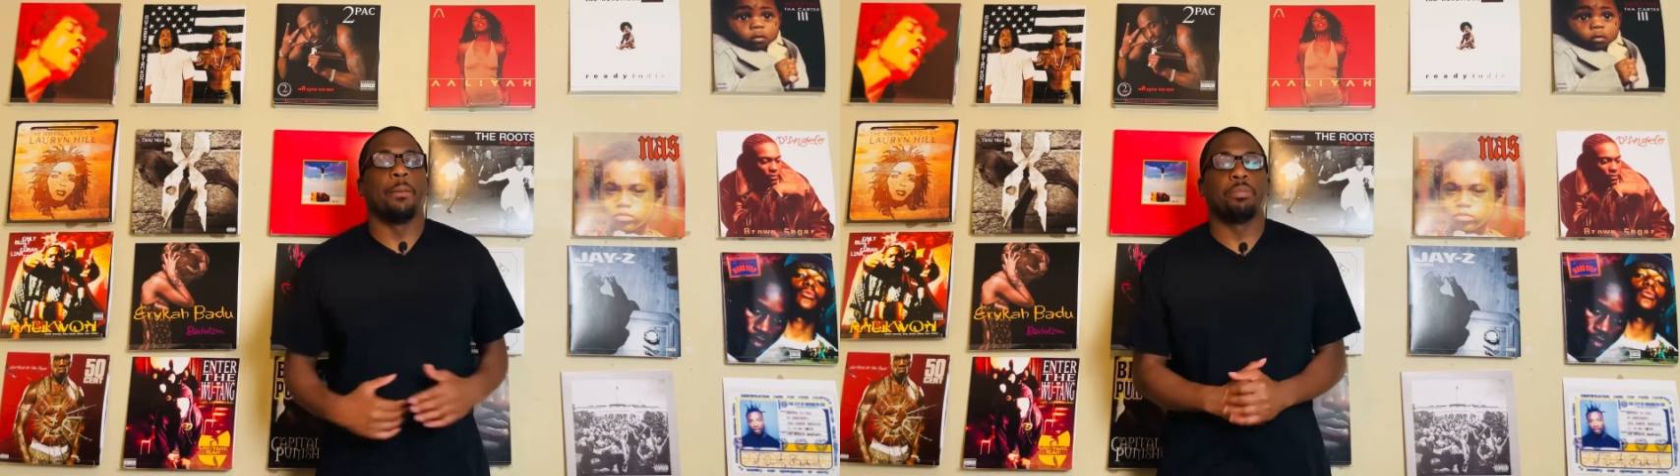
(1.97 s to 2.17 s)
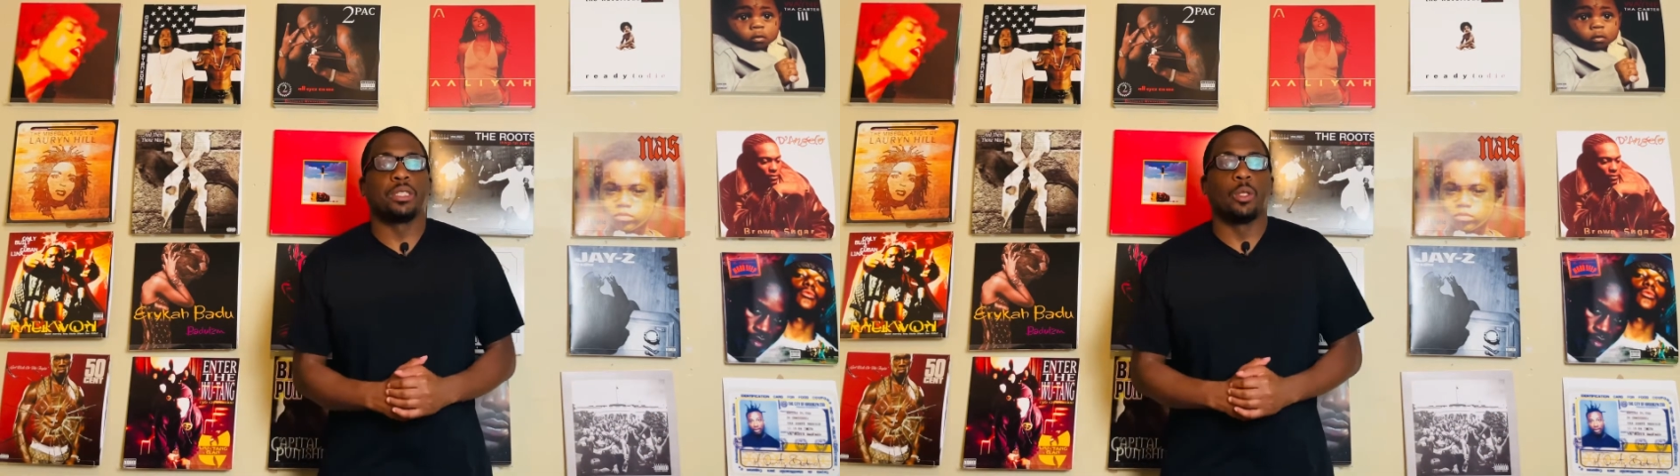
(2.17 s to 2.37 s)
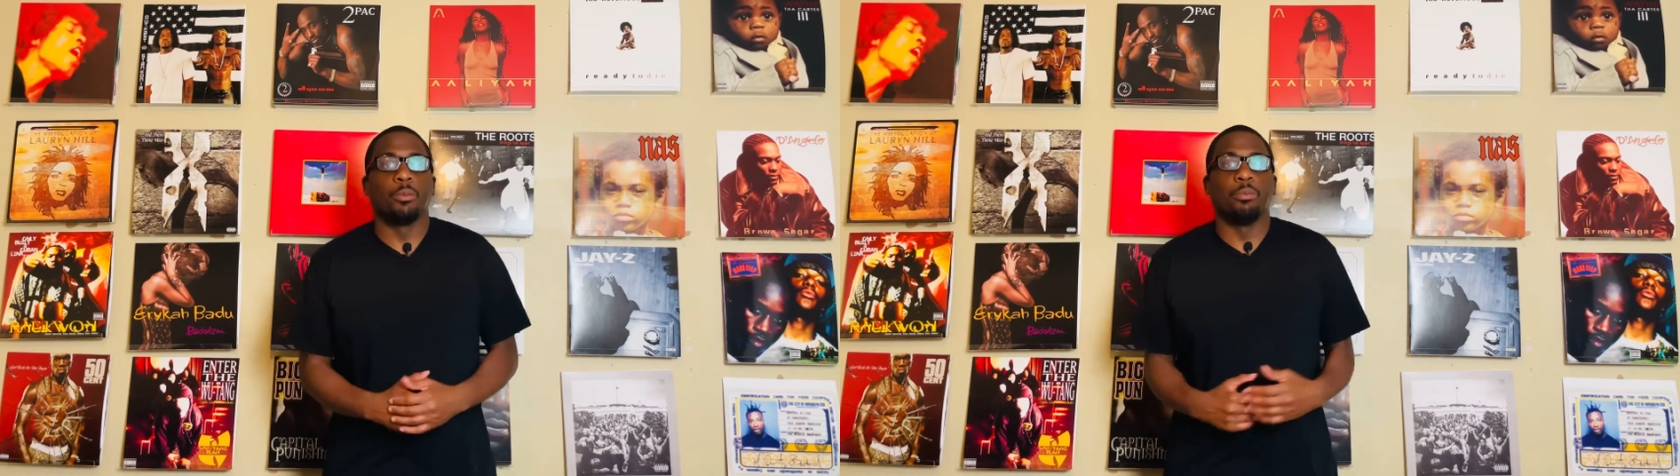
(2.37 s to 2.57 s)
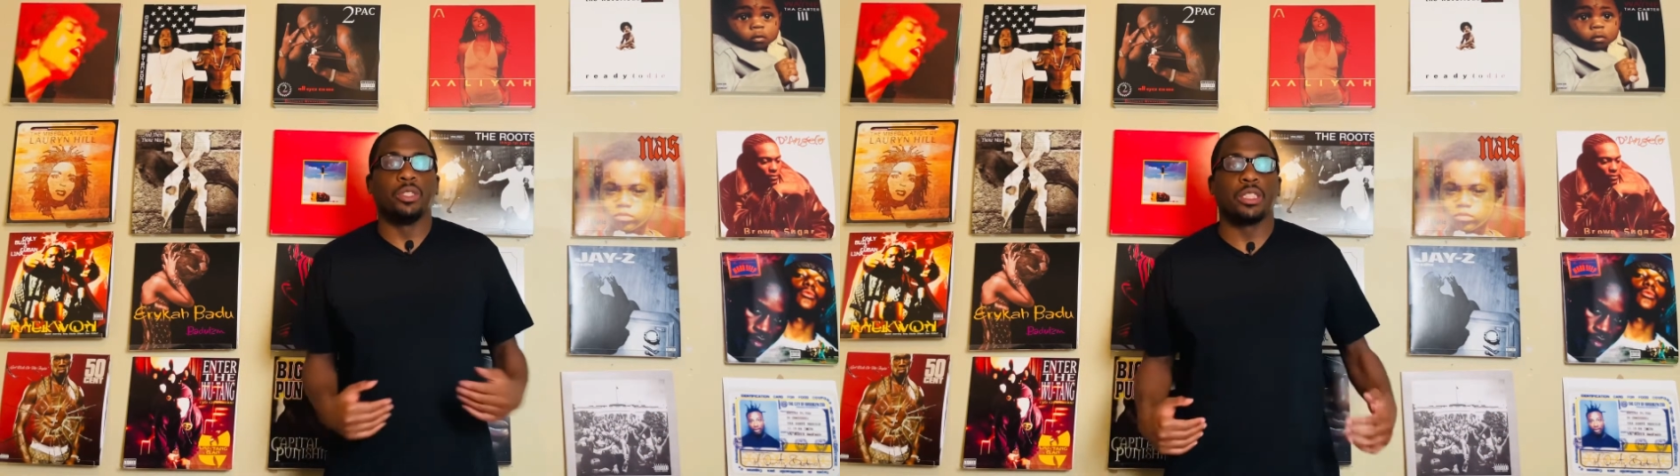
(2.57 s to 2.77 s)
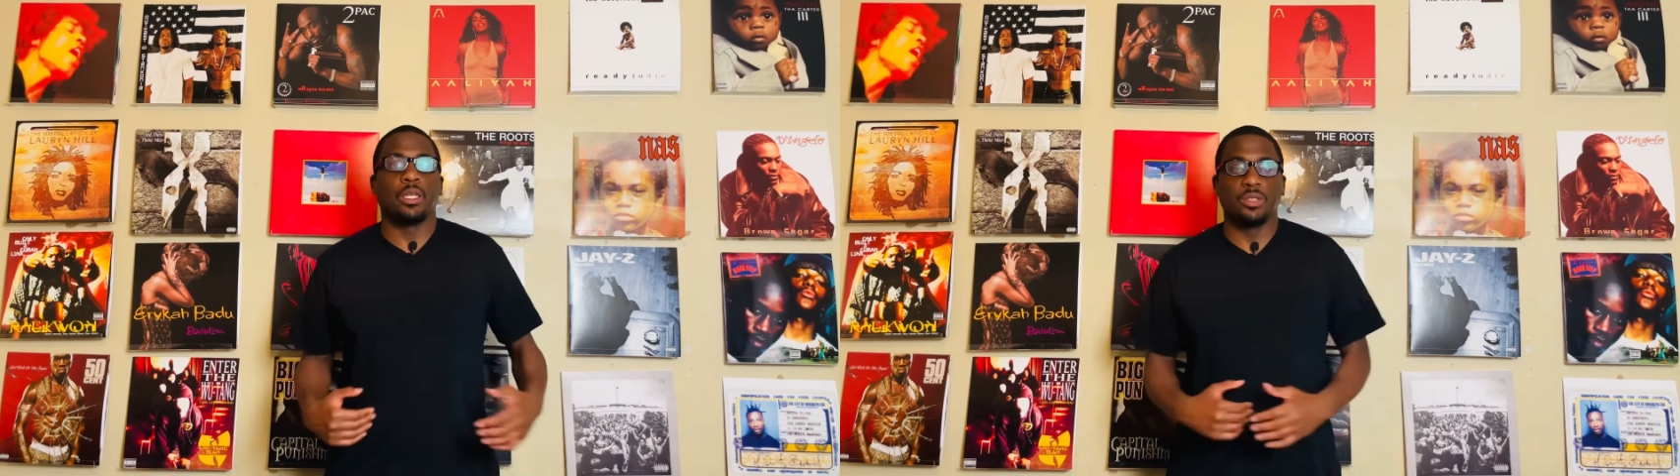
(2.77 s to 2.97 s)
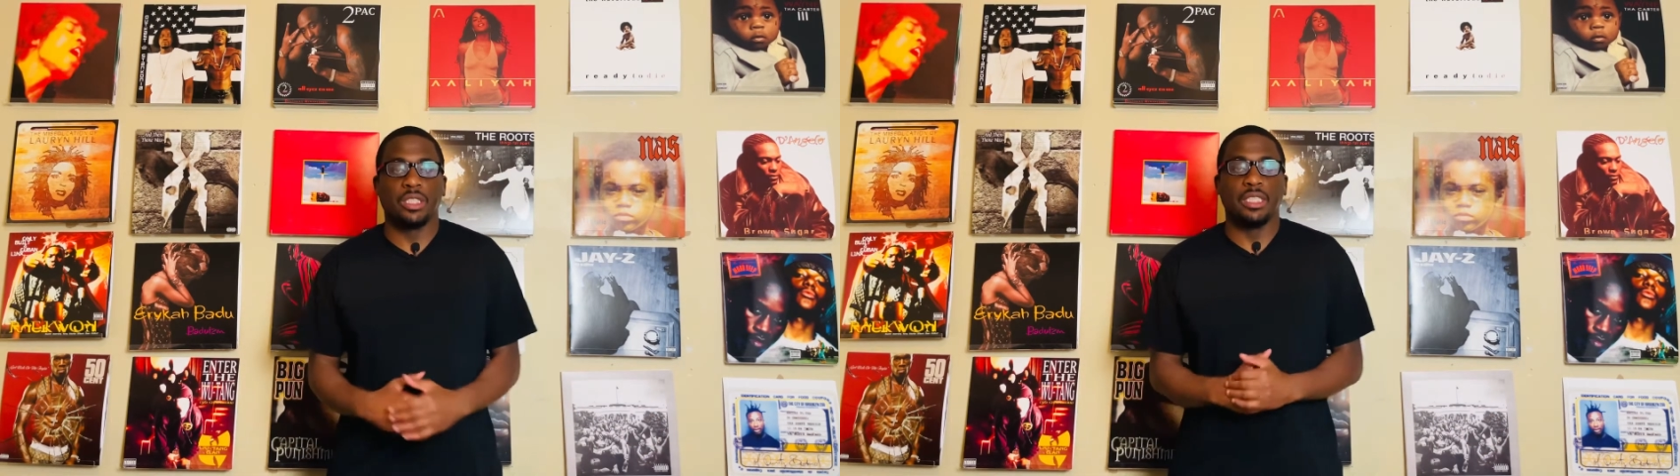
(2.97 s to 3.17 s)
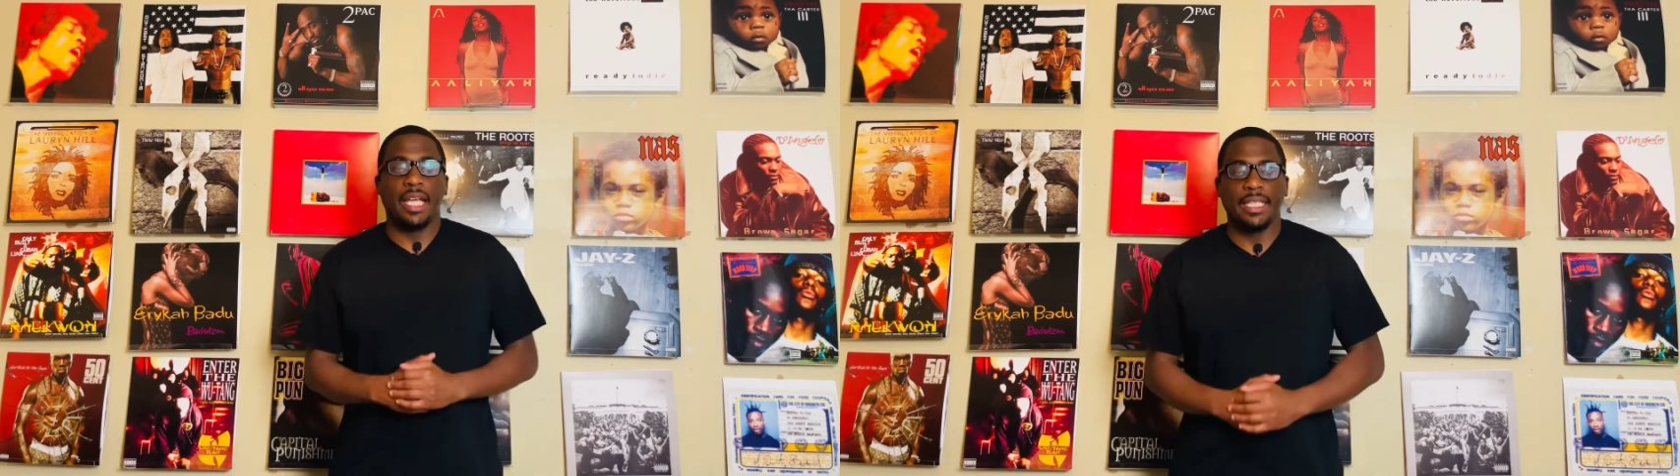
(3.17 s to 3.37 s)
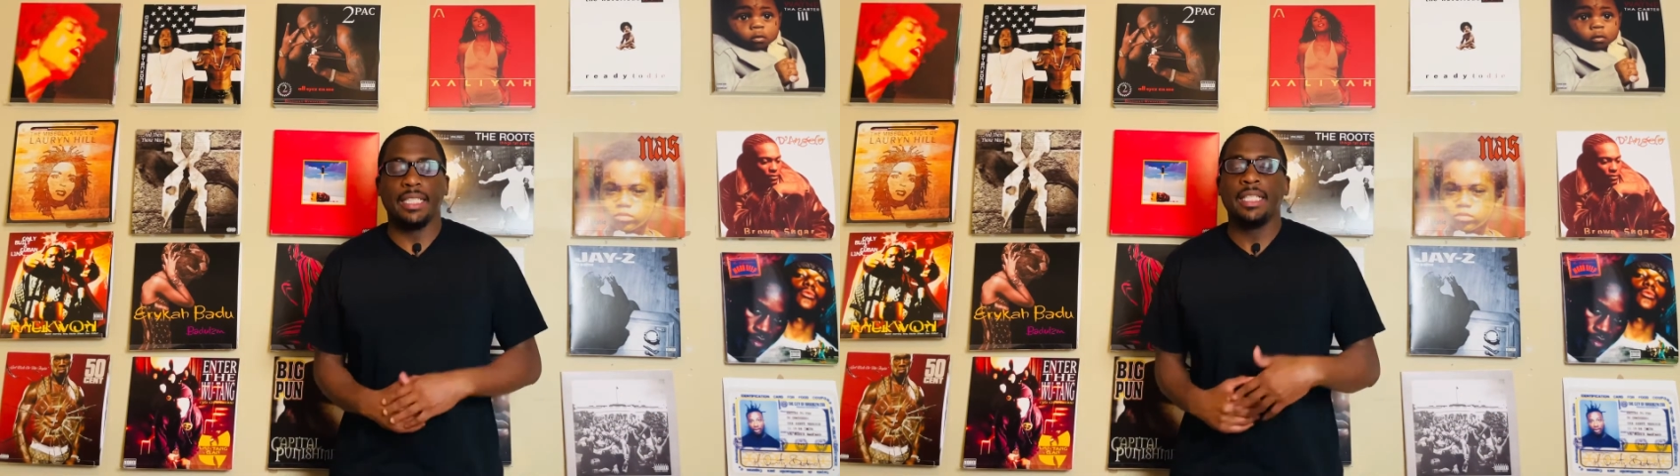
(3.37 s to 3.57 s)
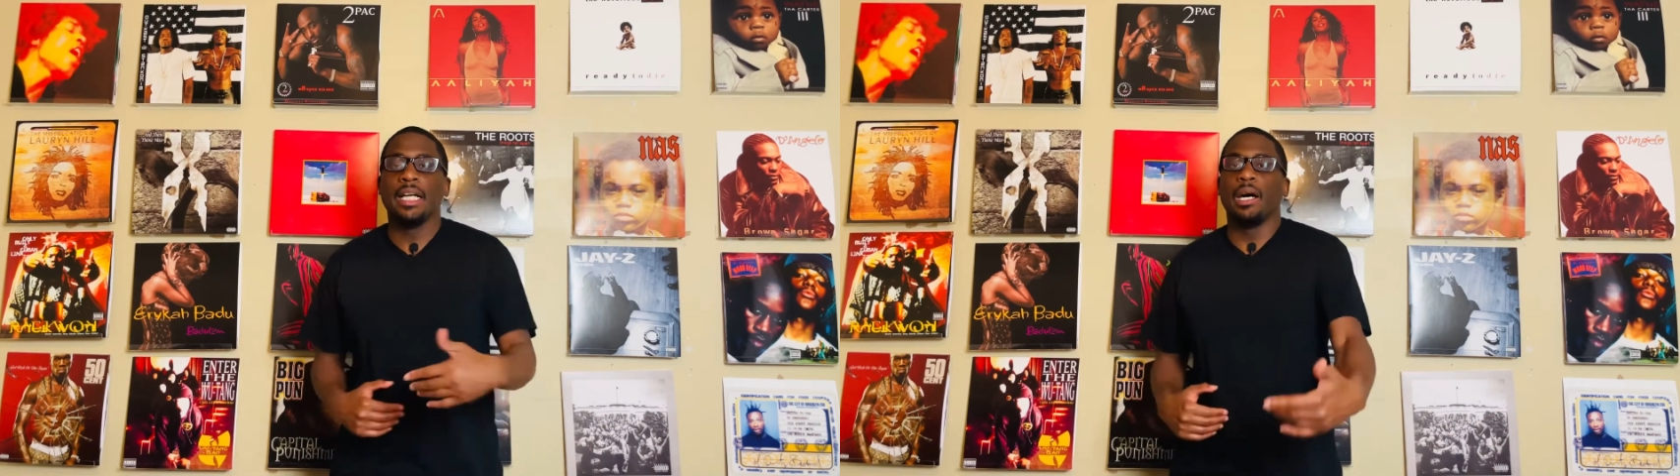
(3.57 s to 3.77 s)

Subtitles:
episode of Music Culture Daily.